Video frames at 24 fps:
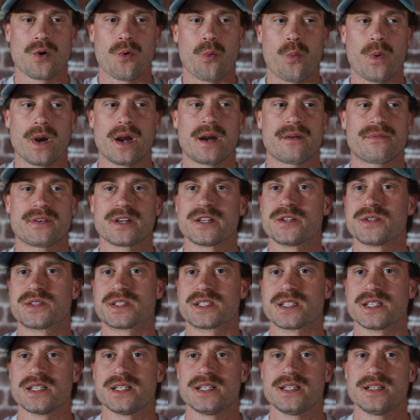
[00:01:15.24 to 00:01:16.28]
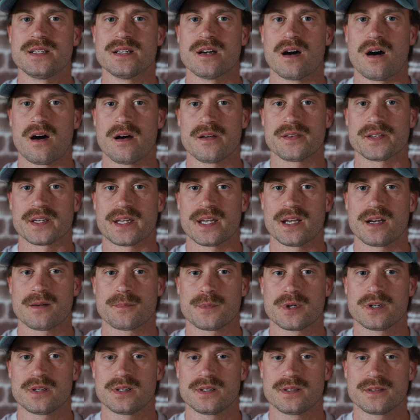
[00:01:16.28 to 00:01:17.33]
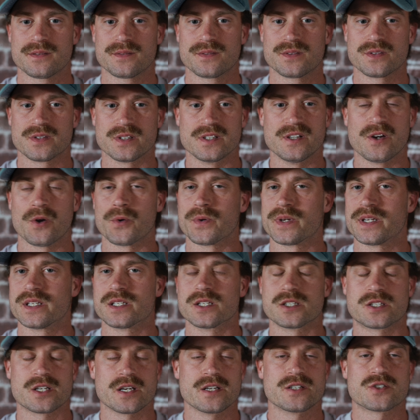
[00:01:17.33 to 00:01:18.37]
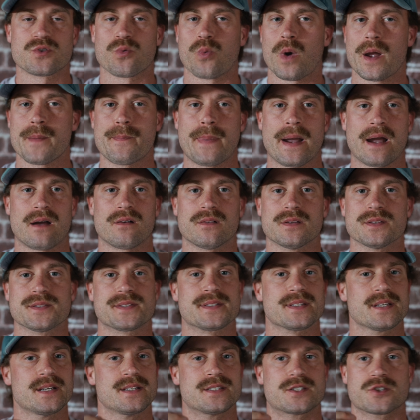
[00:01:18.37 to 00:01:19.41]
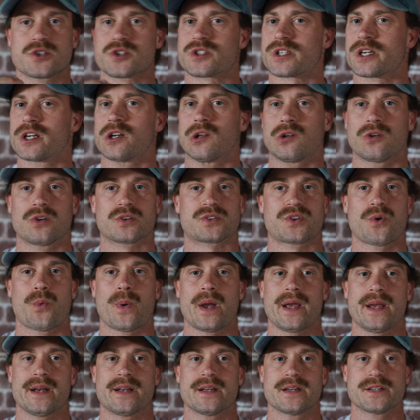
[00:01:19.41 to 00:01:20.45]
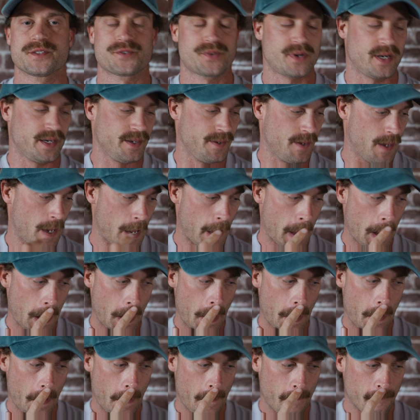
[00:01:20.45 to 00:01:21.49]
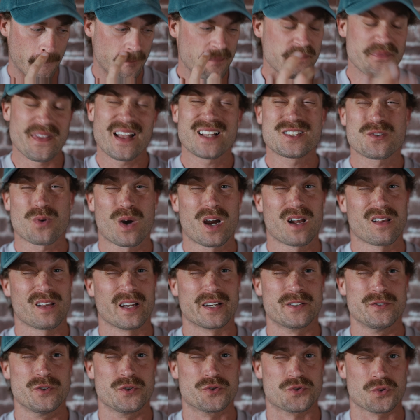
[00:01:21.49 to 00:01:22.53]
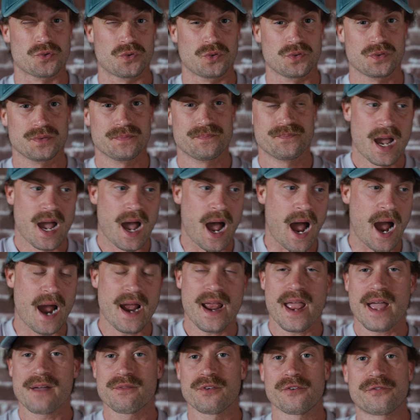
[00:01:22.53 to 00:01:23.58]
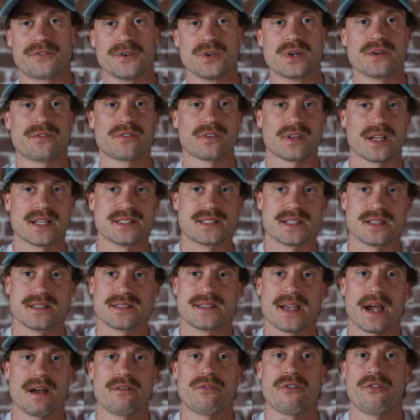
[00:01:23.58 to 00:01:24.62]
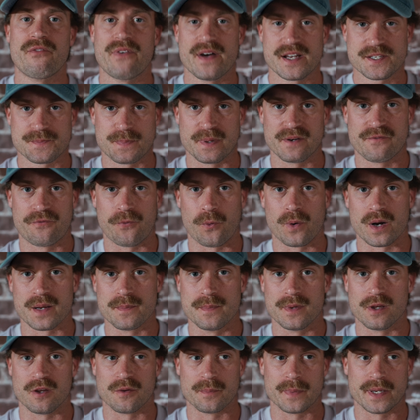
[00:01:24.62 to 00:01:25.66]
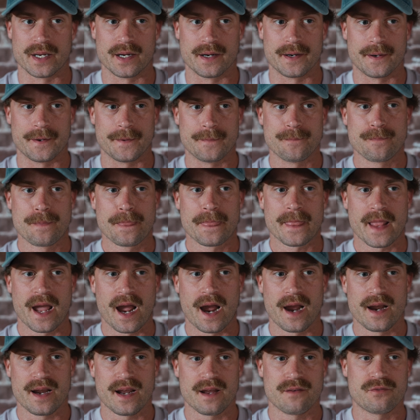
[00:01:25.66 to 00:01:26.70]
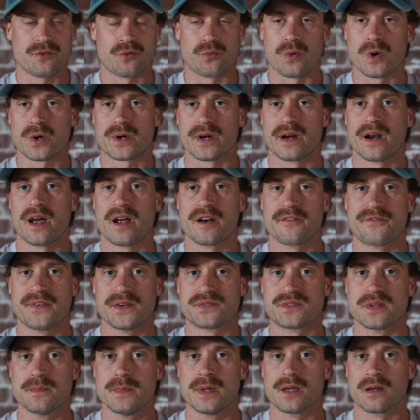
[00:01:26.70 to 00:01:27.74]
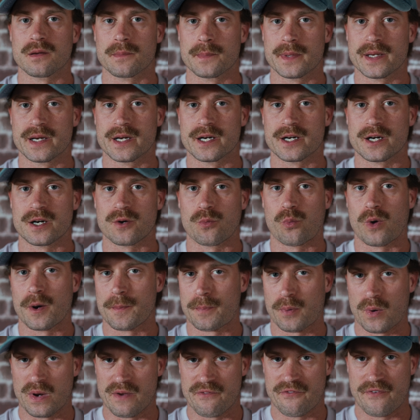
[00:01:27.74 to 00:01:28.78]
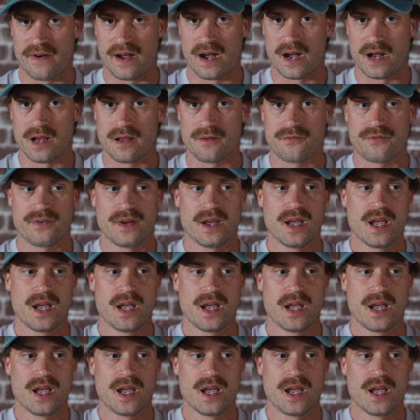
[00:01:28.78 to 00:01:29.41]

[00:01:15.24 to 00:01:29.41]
whatever you see on the camera, you don't need to change your white balance. It's just going to look the way it is, right? And that's why I like neutral. I have a few different lenses. I have a Vespid 40mm. I have a Rokinon 50mm 1.5.